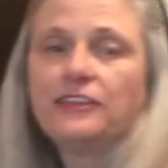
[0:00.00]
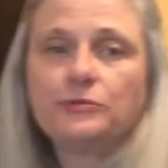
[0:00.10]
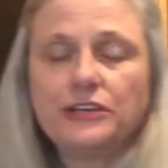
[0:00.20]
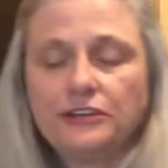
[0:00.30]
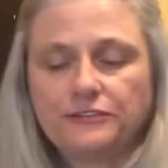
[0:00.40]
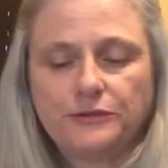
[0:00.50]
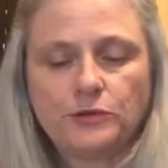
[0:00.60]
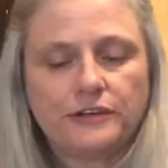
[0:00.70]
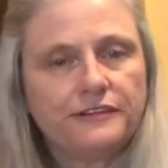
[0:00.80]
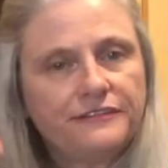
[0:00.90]
3 or
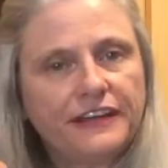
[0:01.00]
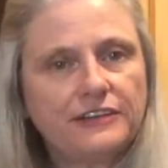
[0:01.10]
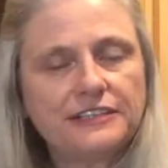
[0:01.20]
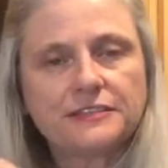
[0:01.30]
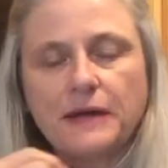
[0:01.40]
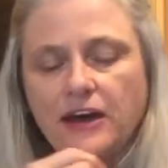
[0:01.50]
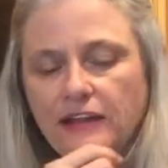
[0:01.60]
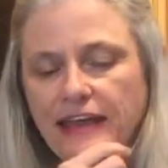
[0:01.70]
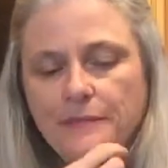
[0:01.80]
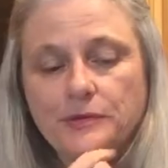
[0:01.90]
4 fairly
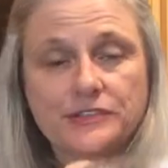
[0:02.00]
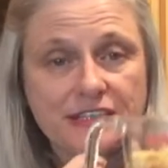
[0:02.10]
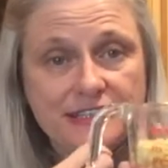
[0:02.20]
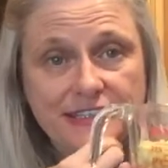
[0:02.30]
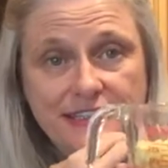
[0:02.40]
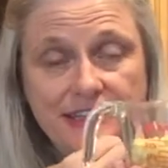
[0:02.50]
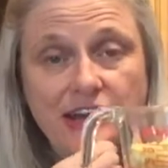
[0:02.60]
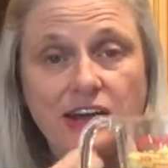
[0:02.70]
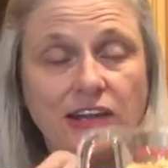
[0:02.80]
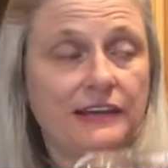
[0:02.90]
small apples. This isn't
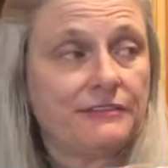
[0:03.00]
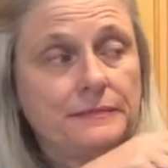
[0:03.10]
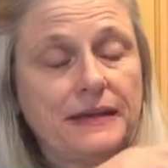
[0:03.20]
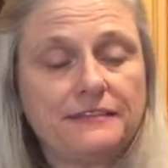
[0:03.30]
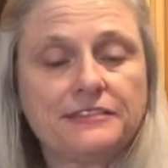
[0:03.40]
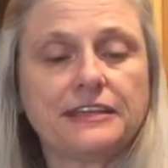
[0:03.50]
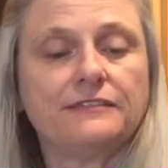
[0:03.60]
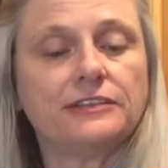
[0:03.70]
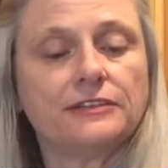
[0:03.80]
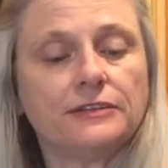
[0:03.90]
all of them. I've
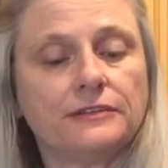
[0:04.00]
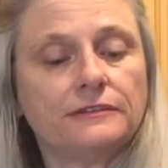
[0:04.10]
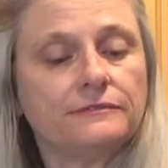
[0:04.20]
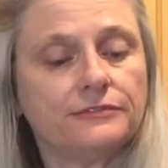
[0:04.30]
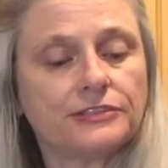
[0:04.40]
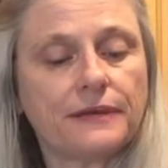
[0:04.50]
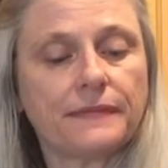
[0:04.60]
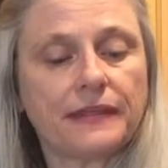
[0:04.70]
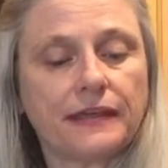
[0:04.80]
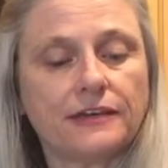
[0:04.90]
saved a little for
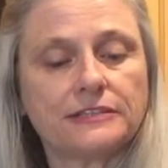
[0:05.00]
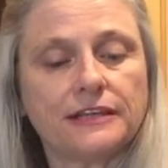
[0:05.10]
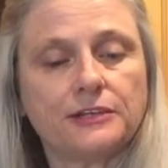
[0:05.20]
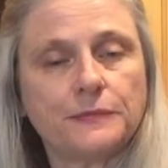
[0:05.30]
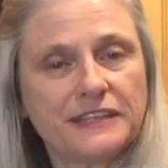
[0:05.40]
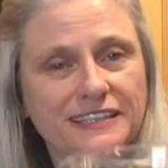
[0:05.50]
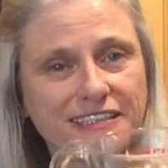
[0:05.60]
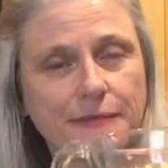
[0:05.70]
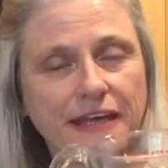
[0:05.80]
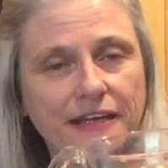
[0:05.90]
something else later. But this
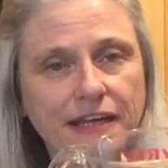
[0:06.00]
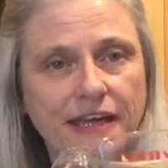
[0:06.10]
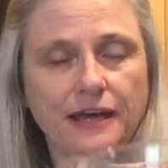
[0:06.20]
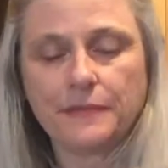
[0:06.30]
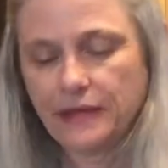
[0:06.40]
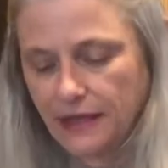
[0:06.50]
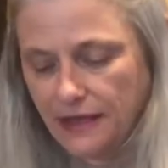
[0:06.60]
is about a cup